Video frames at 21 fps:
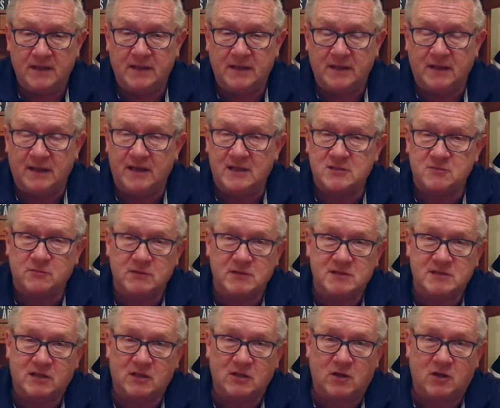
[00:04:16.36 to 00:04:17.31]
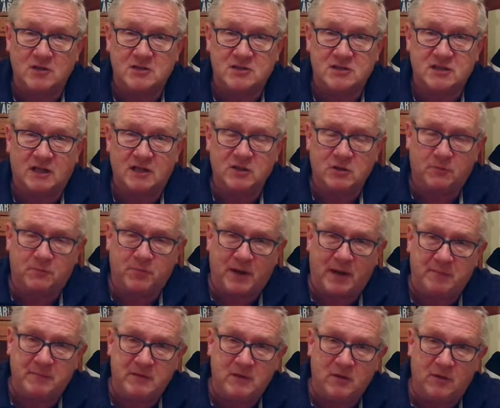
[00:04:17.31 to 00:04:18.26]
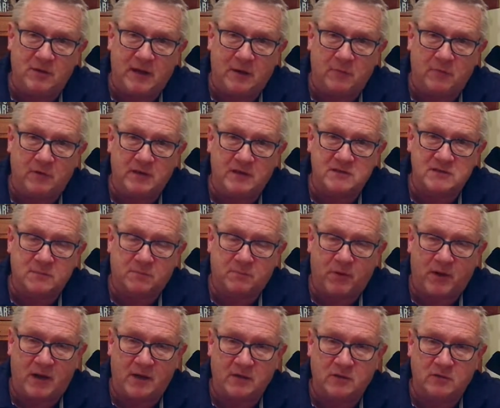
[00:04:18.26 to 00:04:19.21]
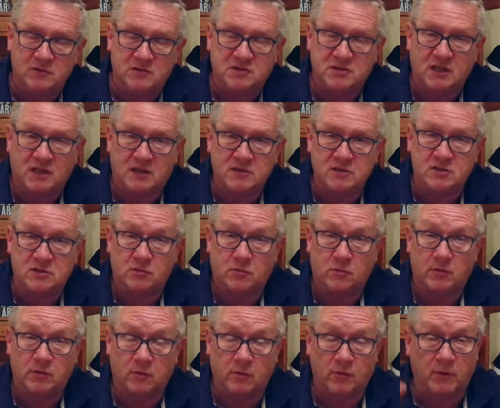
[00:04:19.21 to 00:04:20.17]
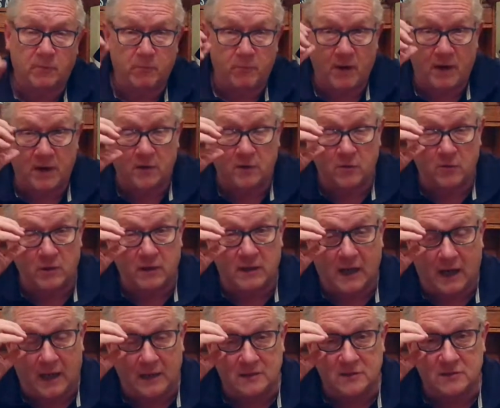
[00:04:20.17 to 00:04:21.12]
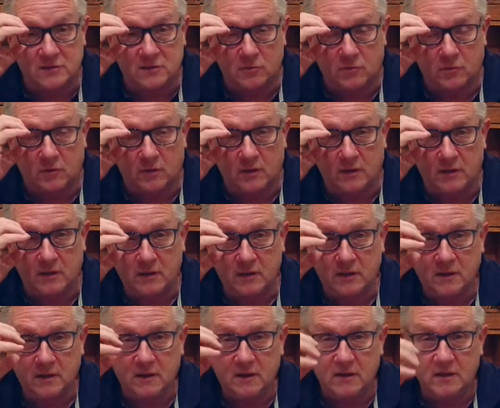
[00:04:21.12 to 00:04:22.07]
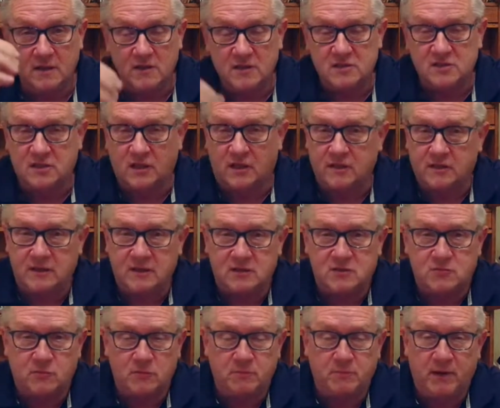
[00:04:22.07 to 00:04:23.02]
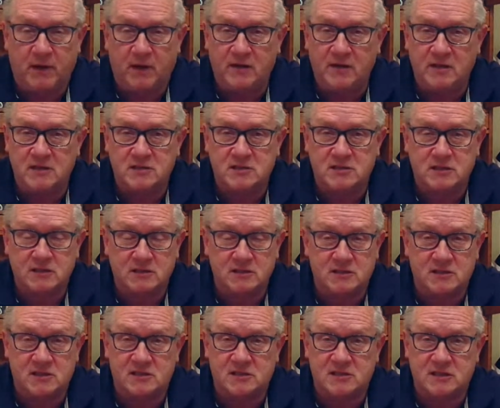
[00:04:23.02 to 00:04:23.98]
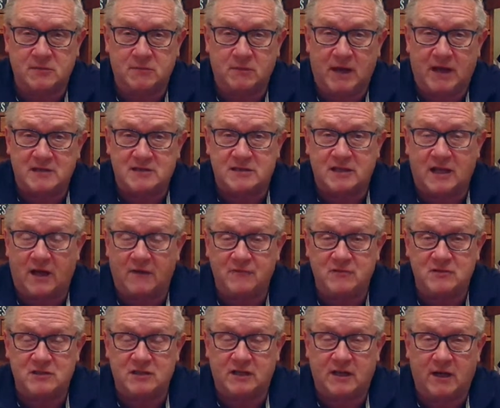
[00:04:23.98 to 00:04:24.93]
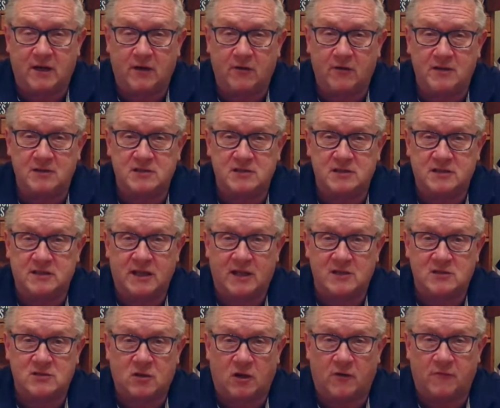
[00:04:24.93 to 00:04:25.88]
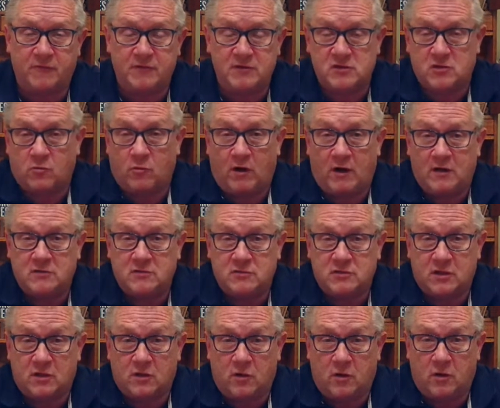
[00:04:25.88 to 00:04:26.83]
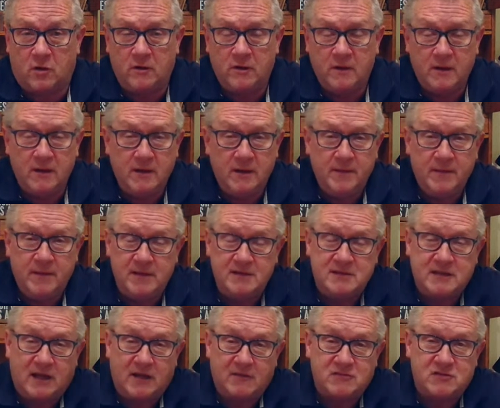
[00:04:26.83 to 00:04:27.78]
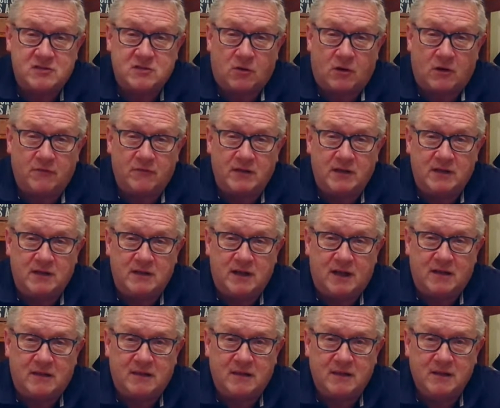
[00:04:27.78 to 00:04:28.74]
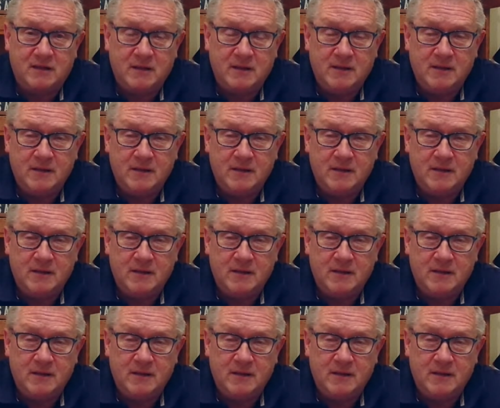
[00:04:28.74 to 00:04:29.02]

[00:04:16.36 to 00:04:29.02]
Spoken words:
And then the last one is the lost son. You probably know that one as the prodigal son story or the prodigal God story. Son gets rebellious, insists he has to have his inheritance. He takes off, he squanders it all. He's half starving to death.